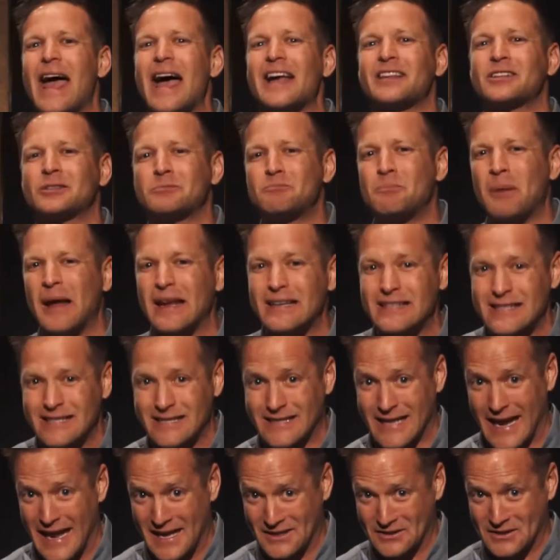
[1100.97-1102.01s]
as
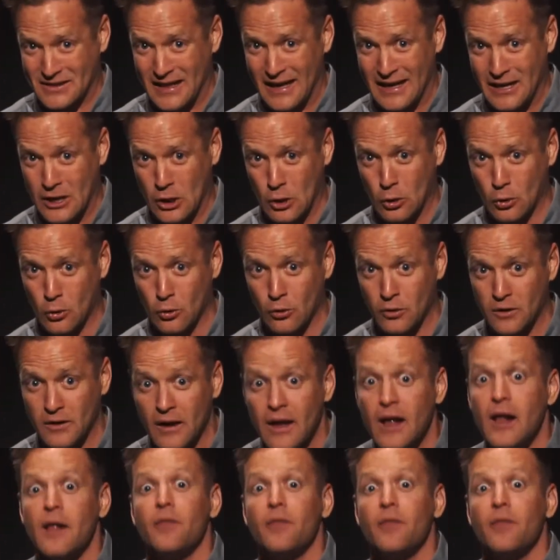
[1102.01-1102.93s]
best as they could.